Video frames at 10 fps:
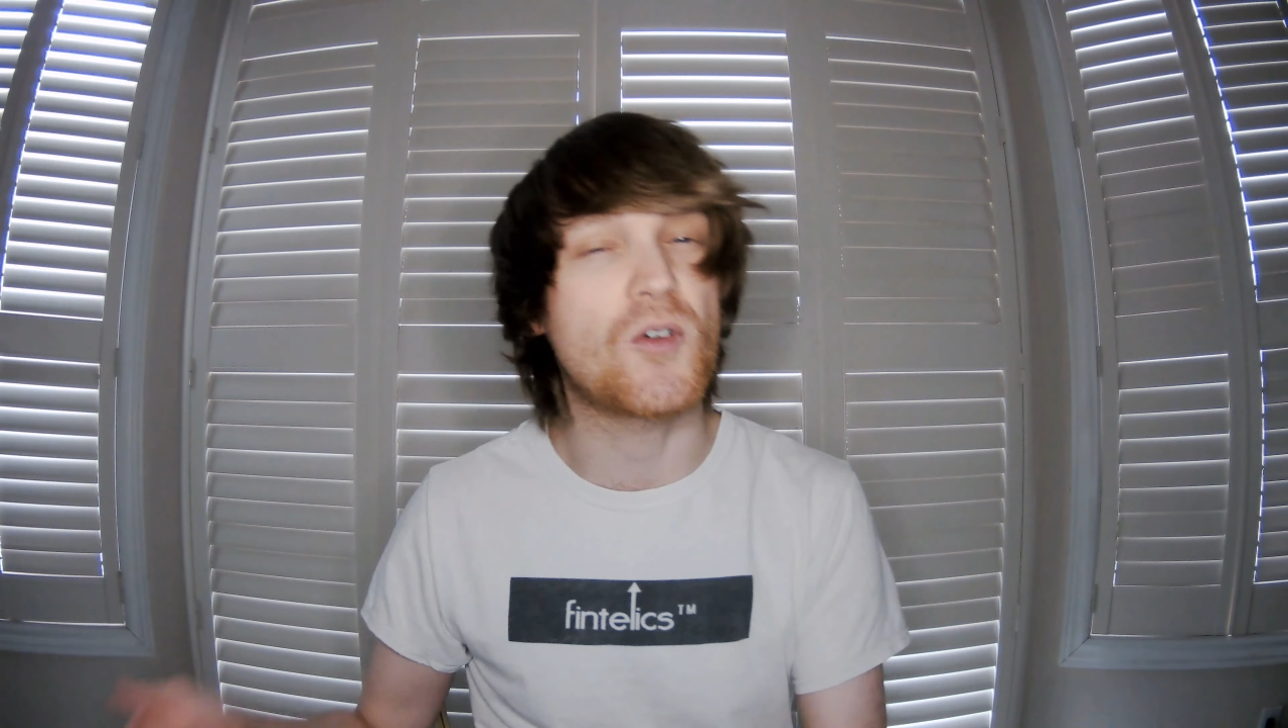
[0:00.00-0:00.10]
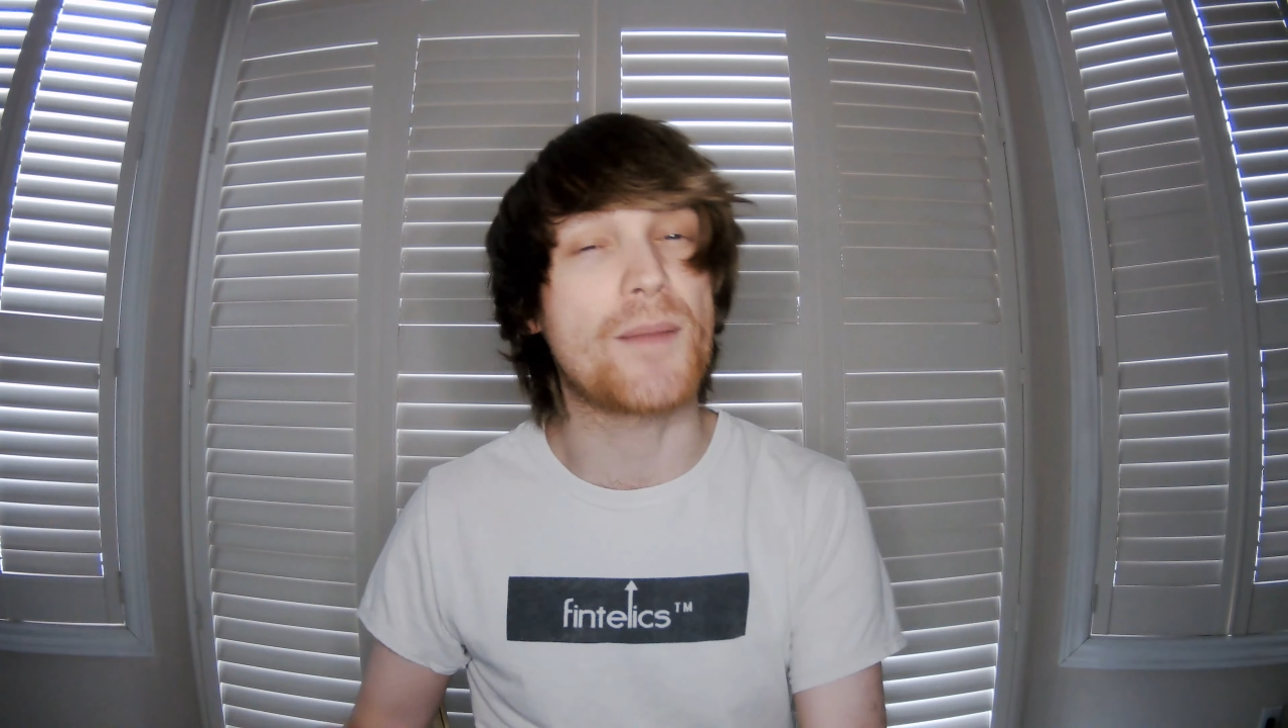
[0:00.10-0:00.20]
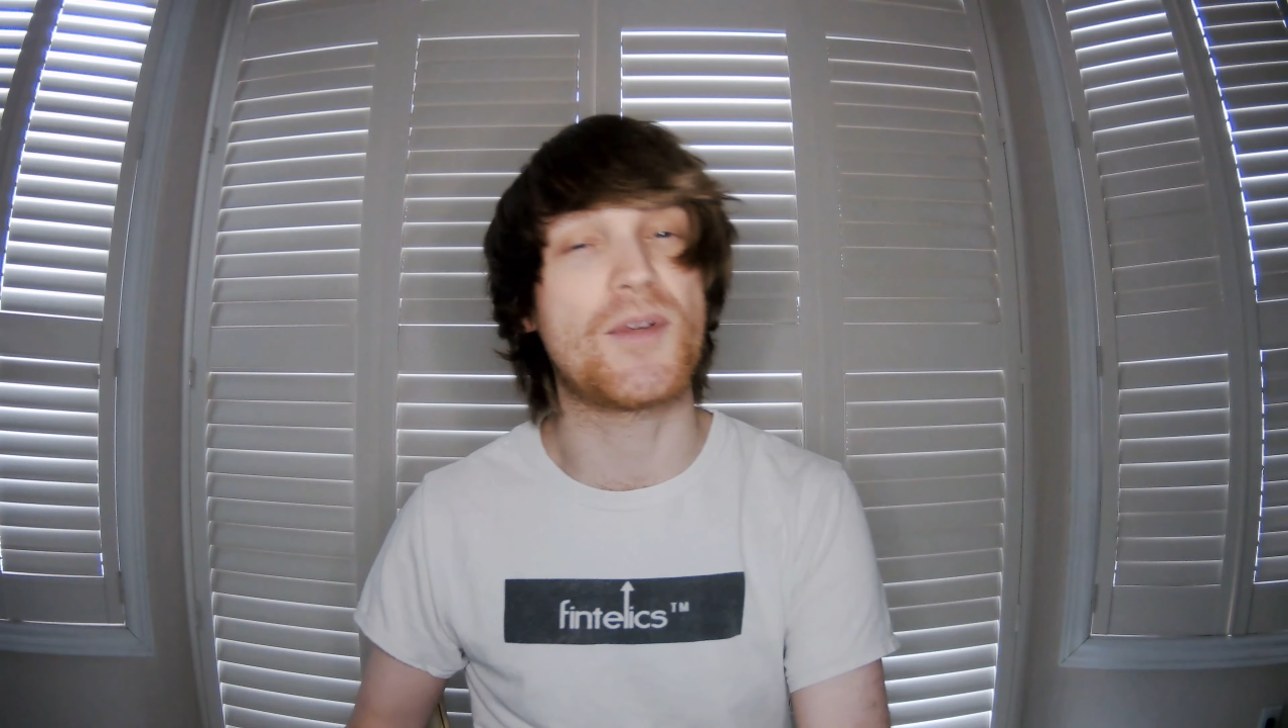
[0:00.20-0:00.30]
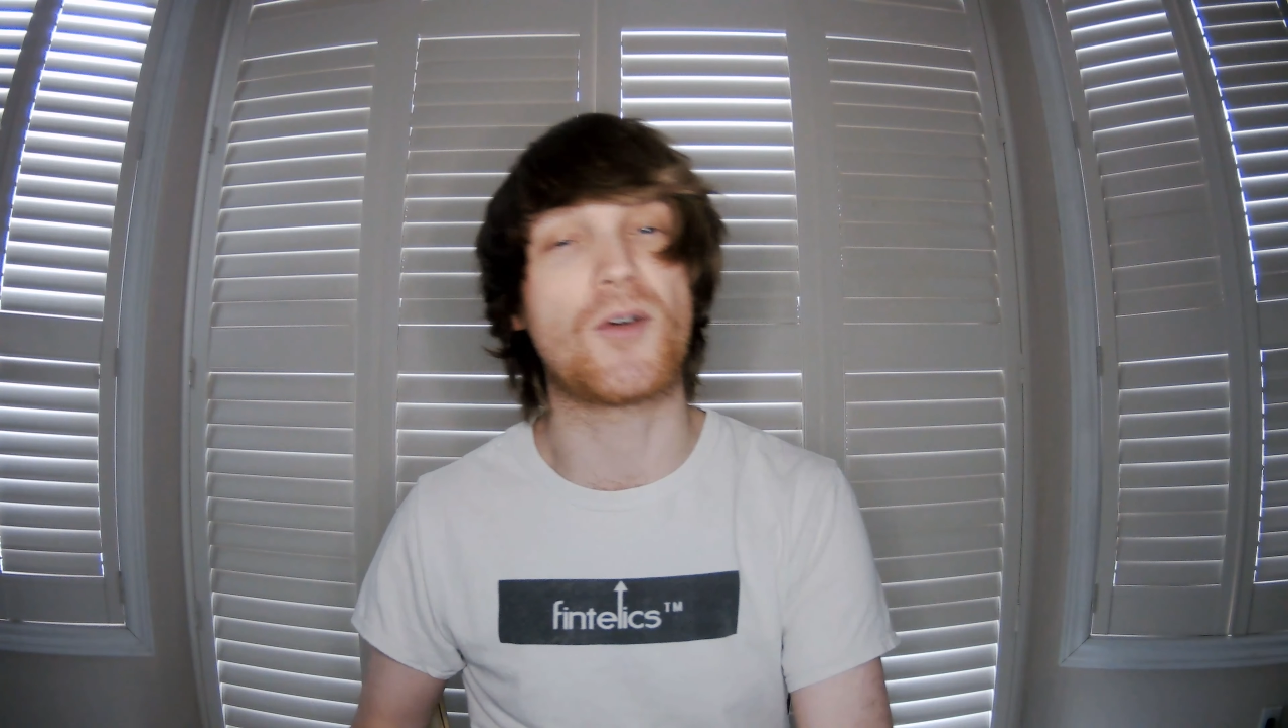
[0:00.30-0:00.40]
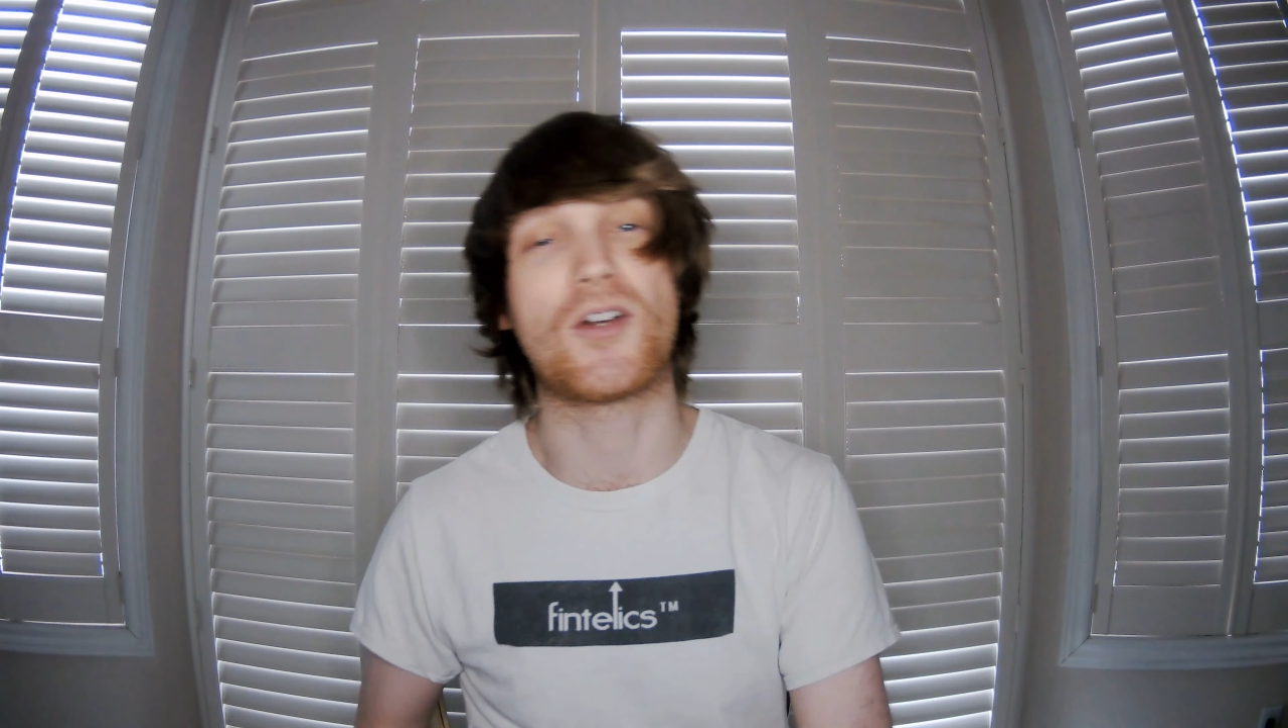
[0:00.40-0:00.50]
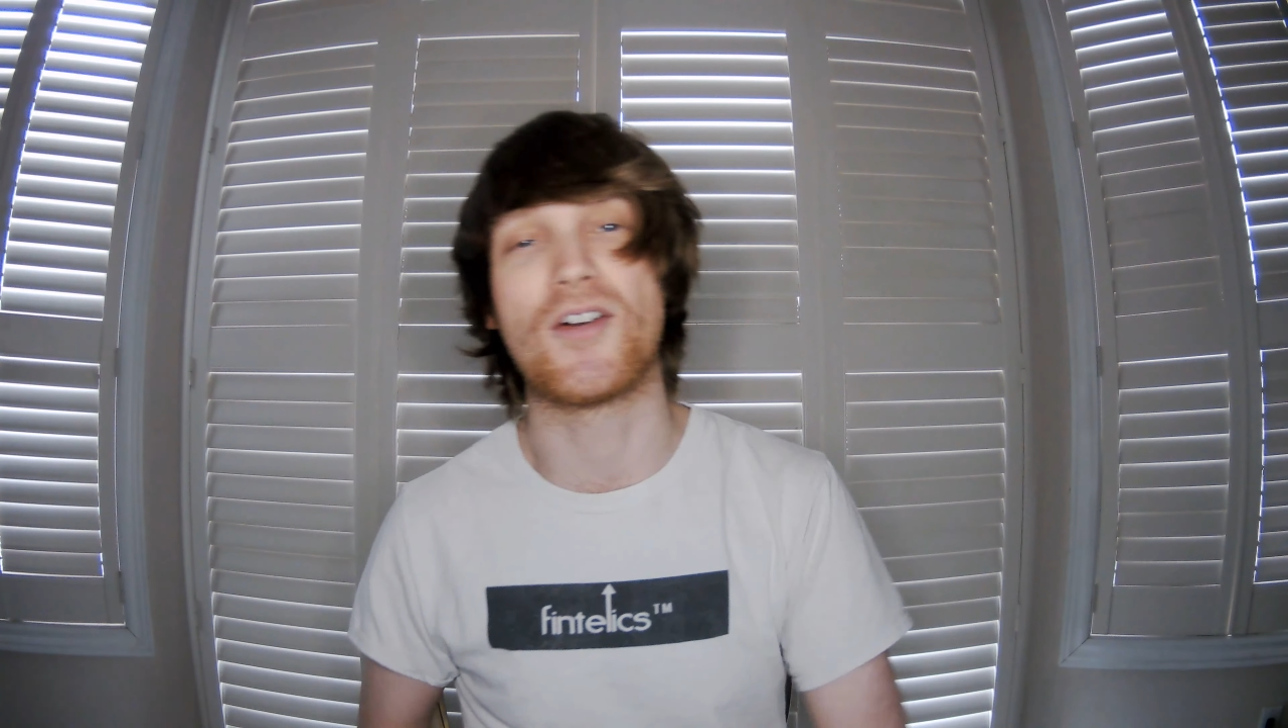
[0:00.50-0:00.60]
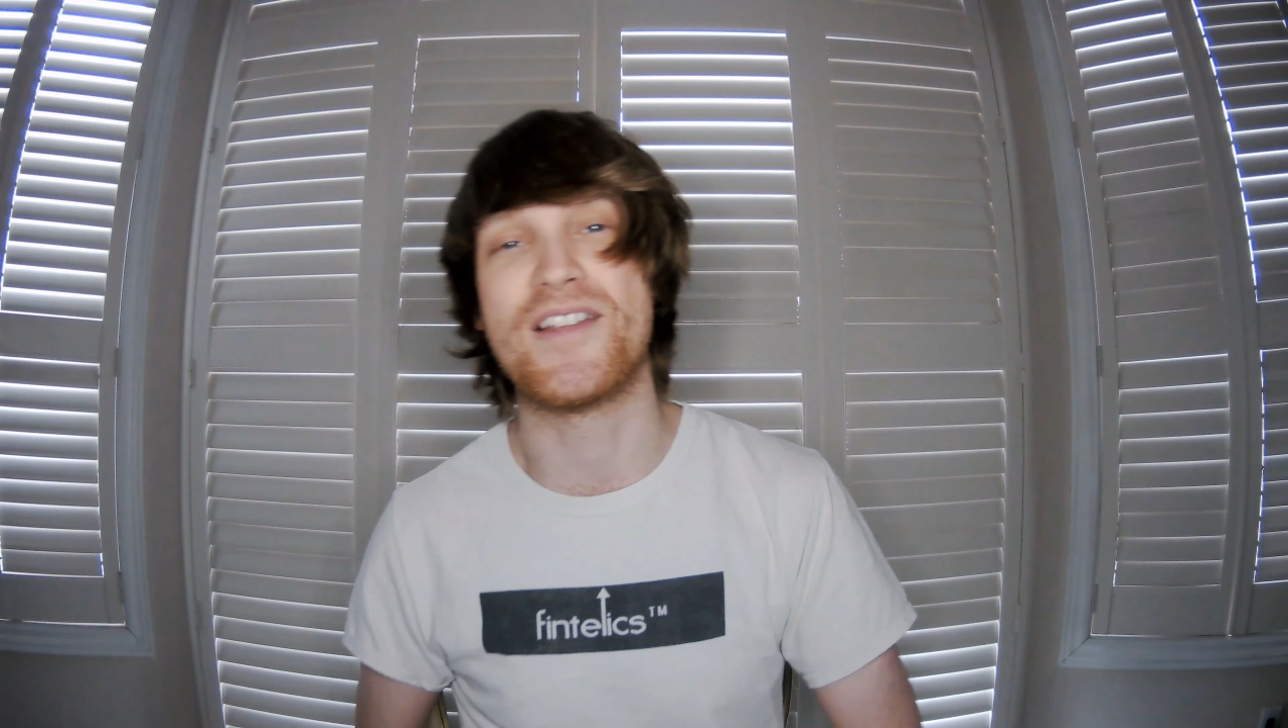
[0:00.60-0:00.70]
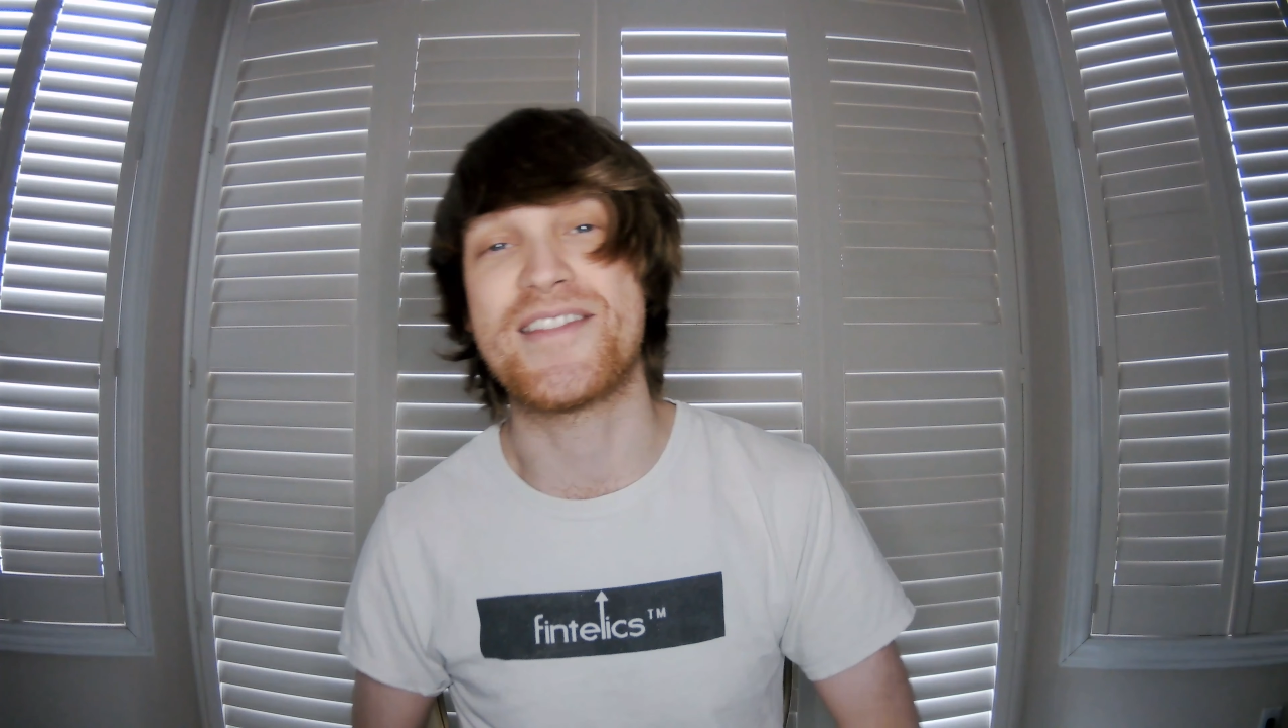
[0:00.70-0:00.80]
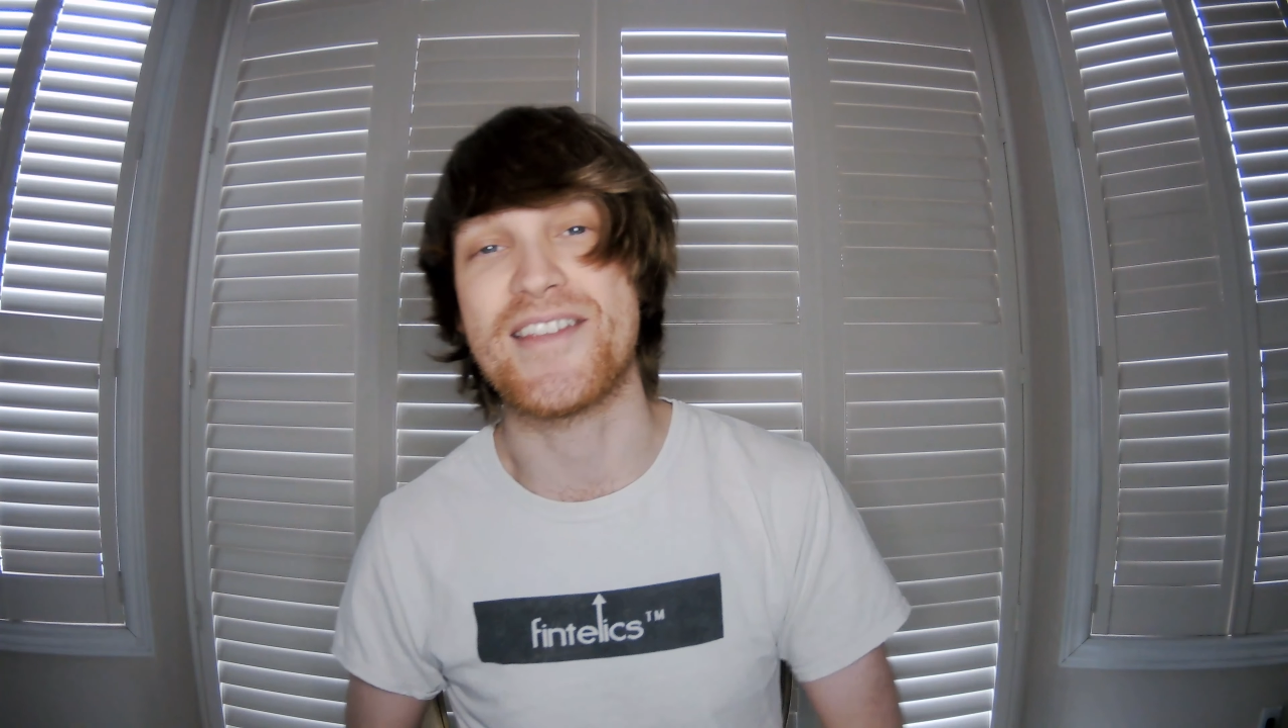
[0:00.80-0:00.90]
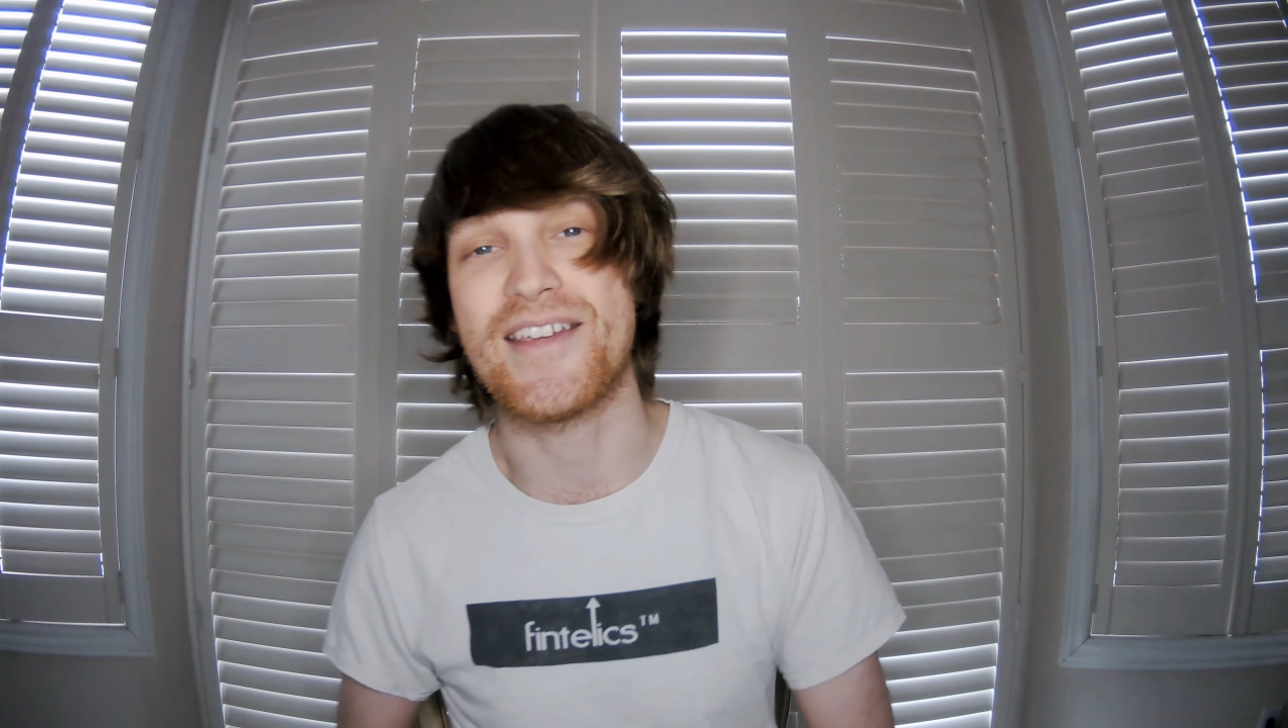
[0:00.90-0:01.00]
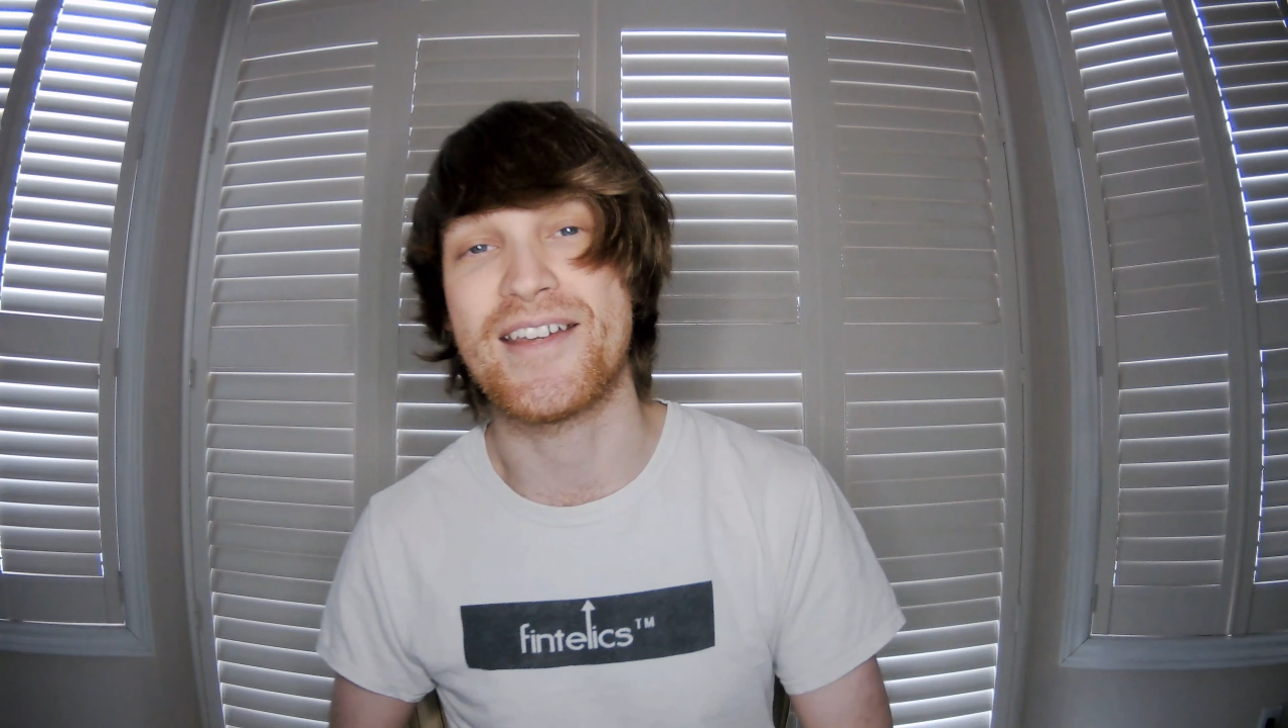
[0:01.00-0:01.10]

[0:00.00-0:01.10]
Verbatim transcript: cryptocurrency.